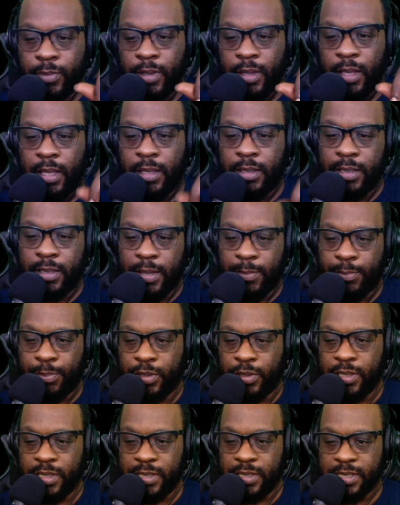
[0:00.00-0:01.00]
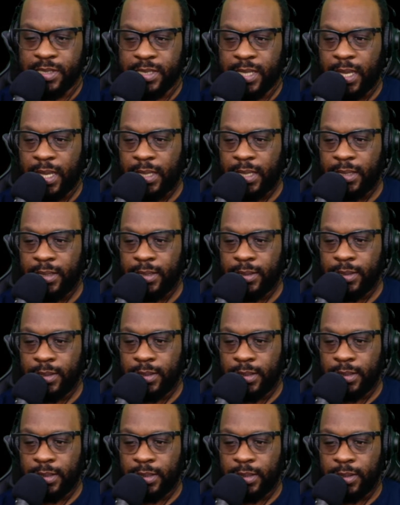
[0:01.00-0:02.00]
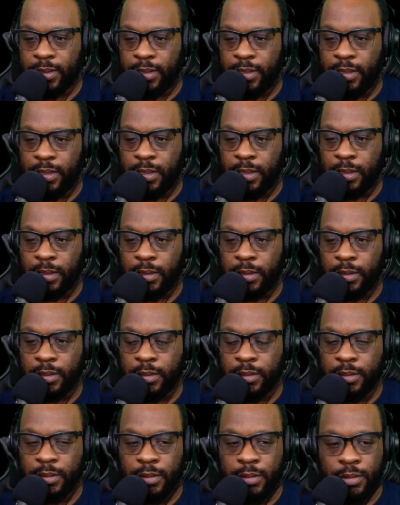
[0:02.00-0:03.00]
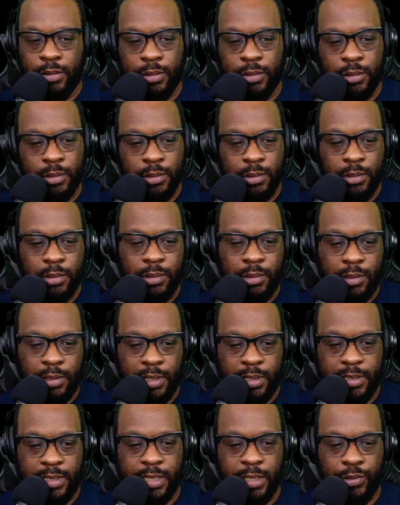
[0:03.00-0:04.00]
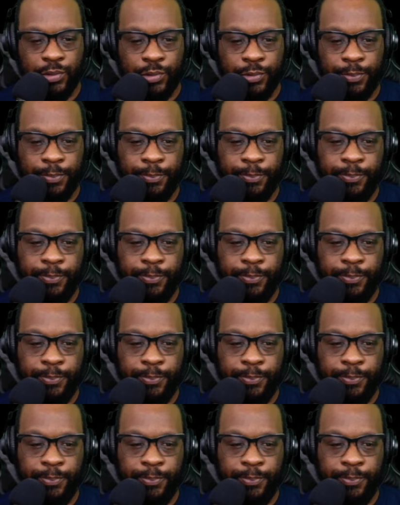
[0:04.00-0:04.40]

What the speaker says: and then they put it inside the container.